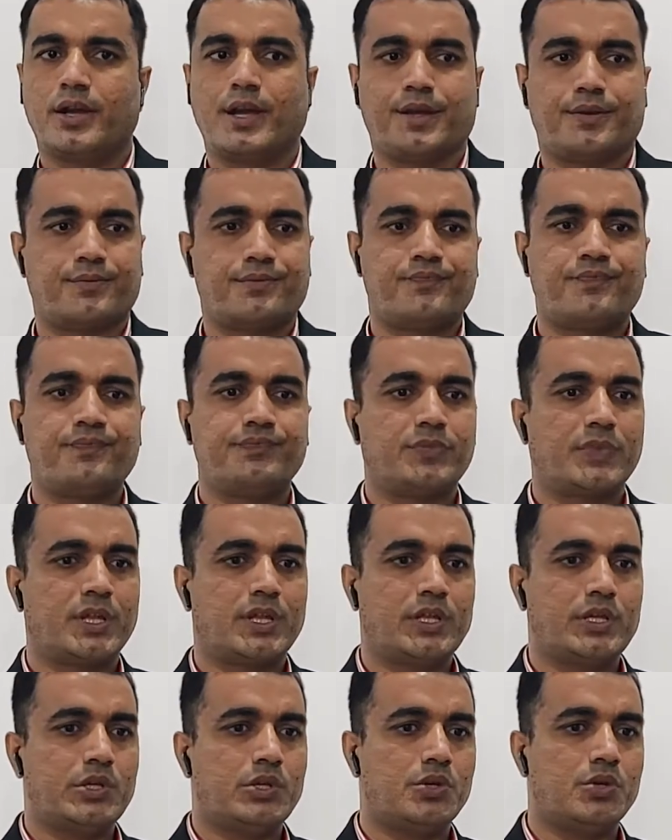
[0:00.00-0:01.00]
like
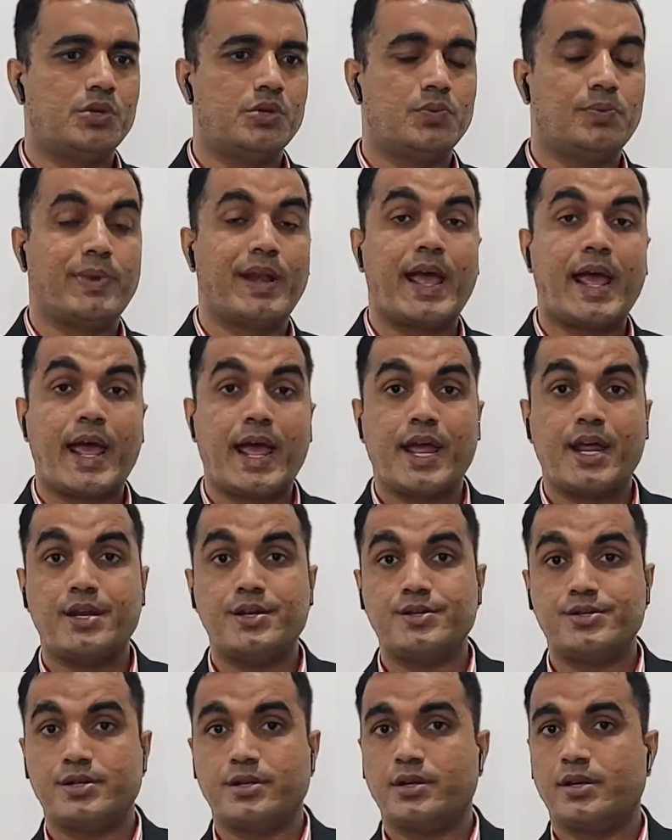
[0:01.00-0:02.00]
you
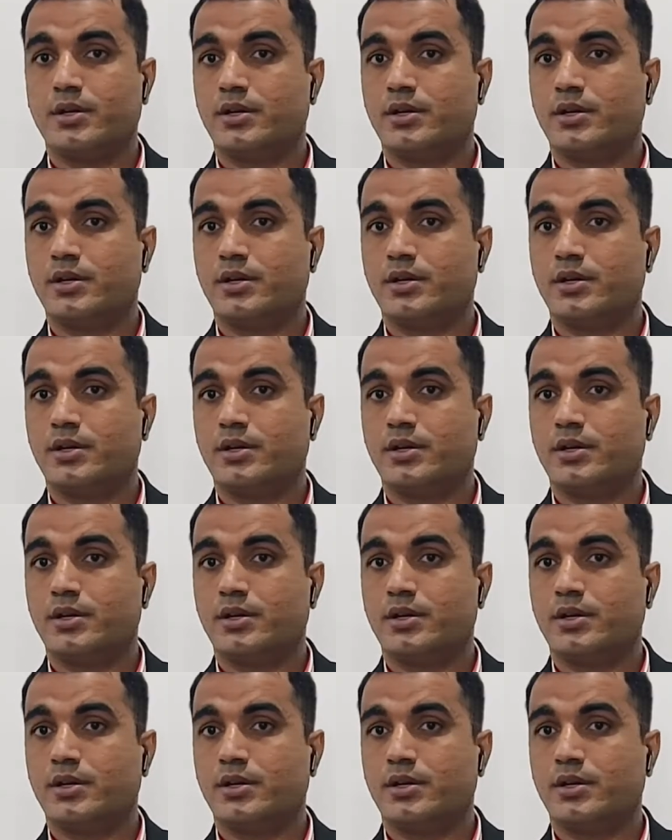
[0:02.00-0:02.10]
planned,